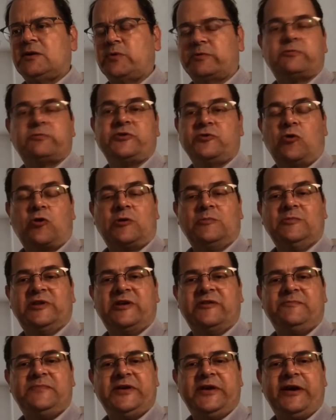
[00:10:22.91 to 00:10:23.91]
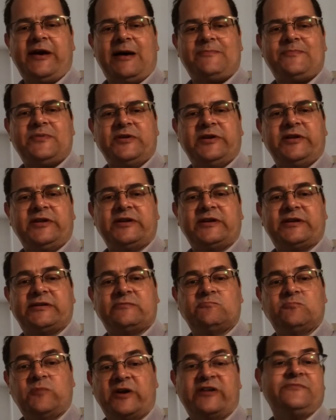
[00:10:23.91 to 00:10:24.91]
would normally be happening
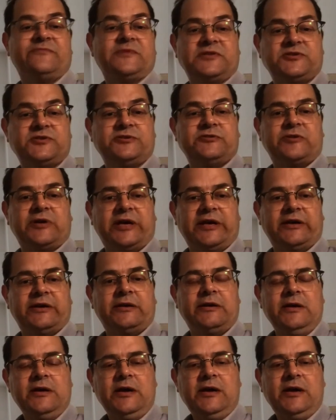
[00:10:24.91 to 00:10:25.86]
and what I've been doing